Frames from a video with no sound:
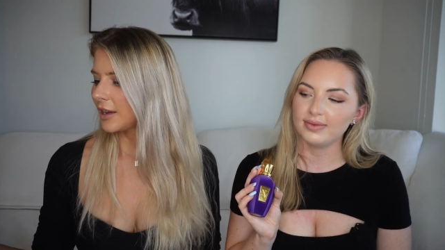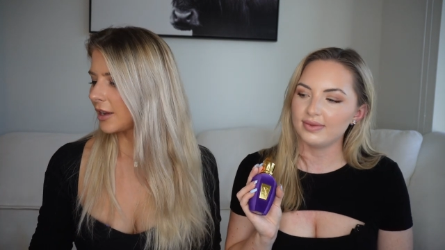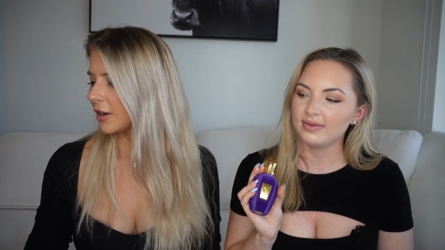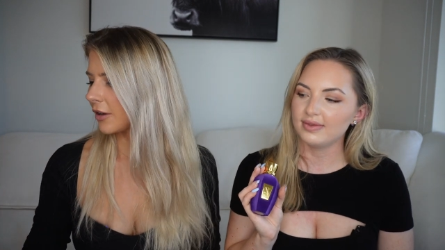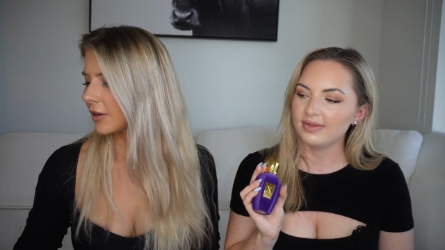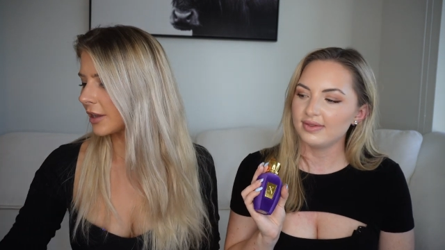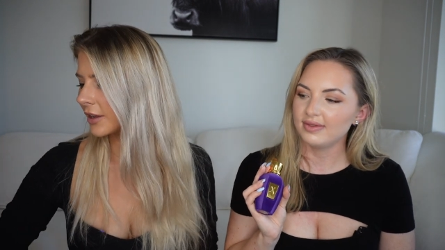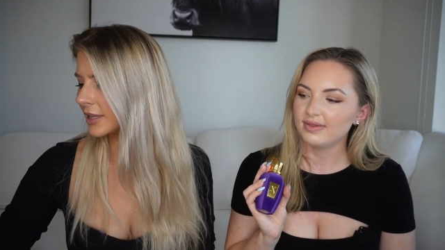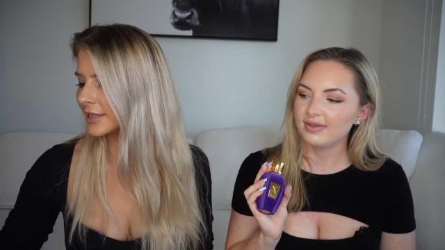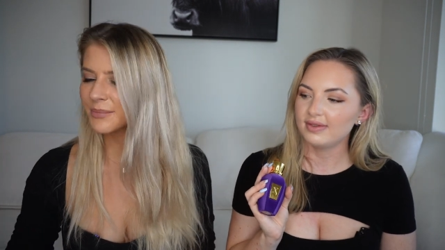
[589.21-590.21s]
Speaker 1: you know,
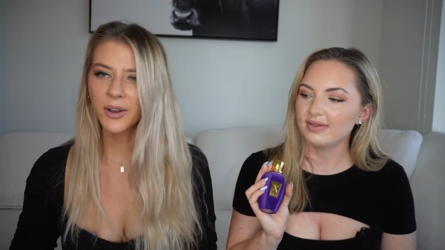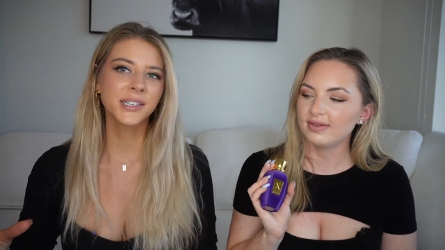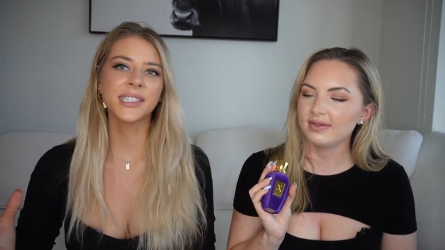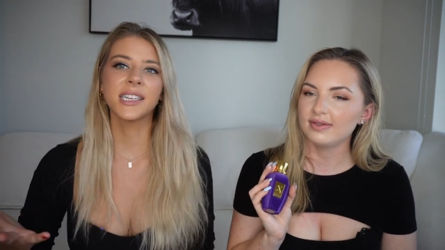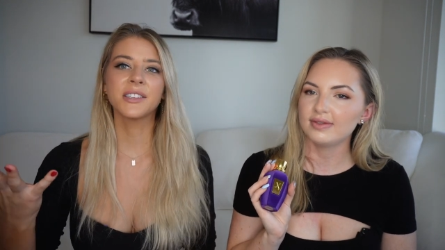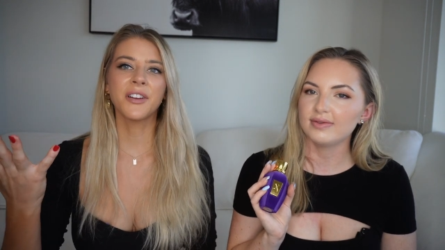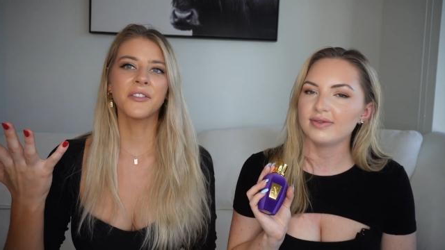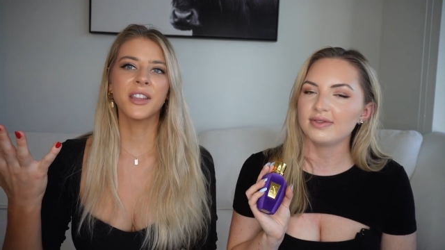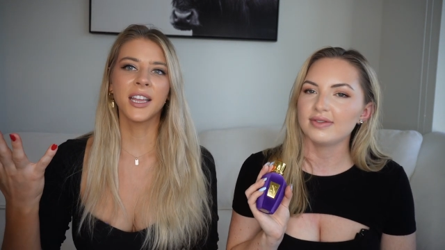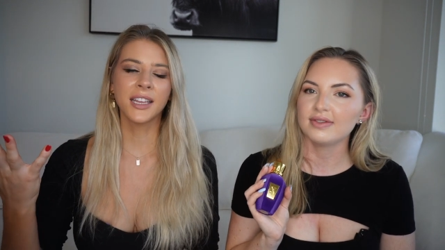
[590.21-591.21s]
you get the smaller size of
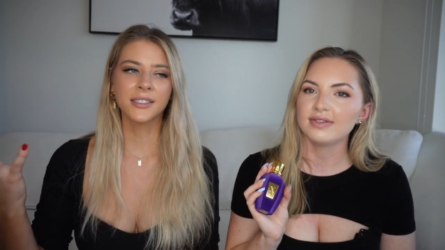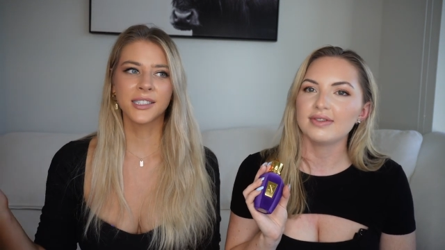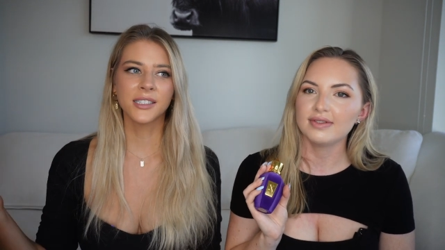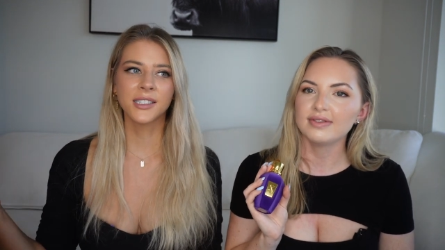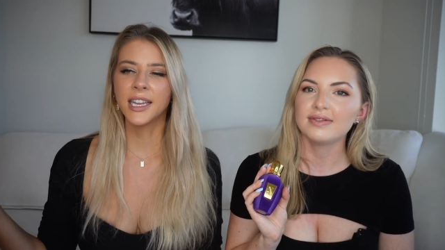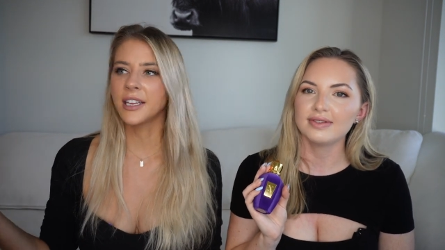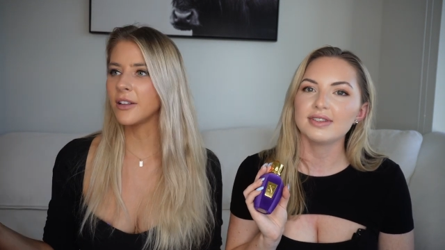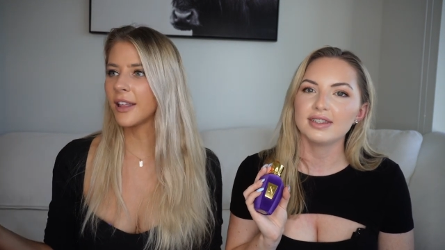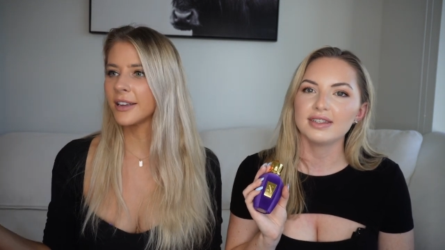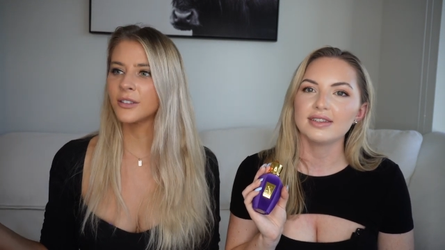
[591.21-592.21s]
everything, it'll still take
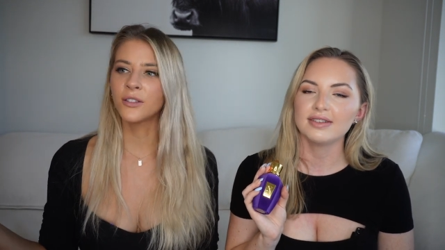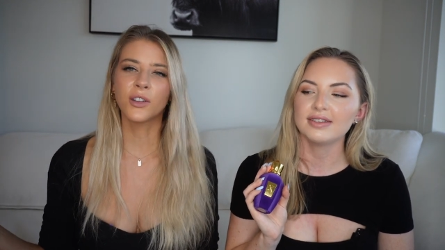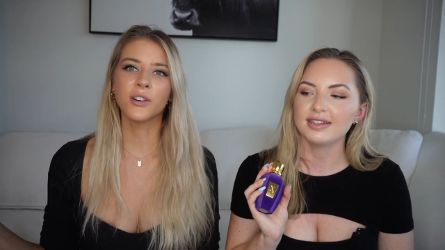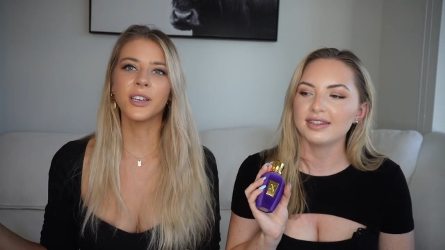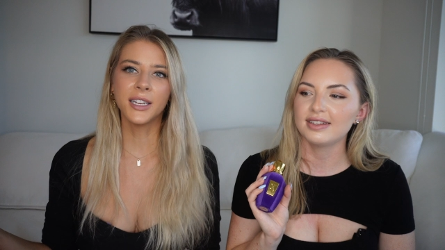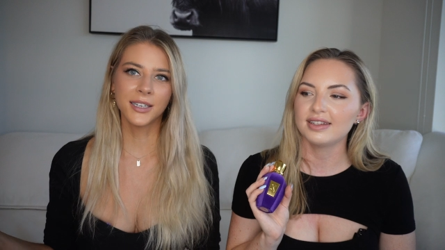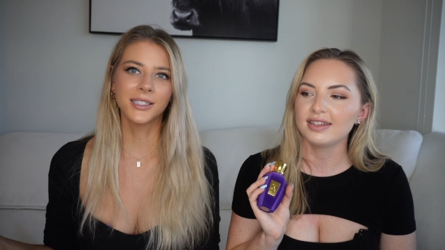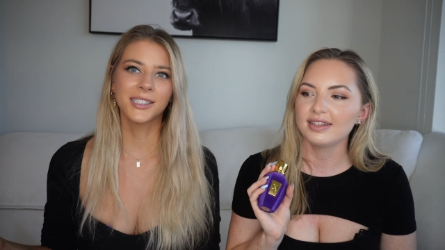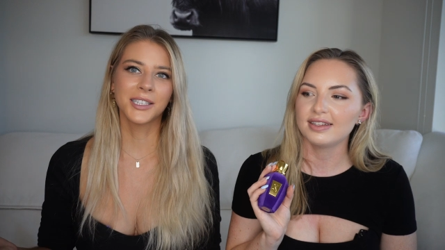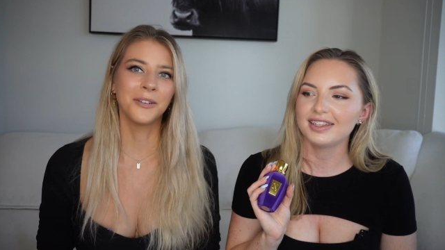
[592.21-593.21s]
you like 30
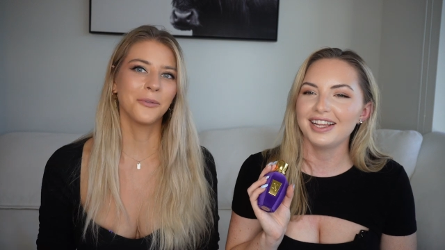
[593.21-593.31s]
years to